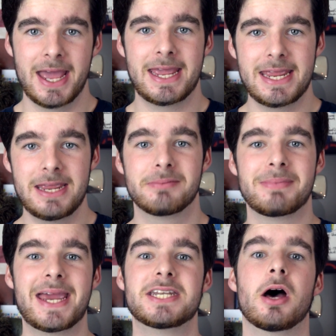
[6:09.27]
He
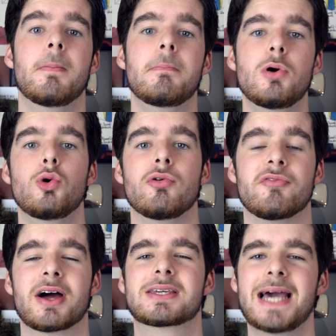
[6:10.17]
made a move,
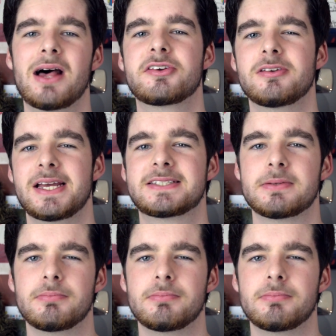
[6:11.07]
a calculated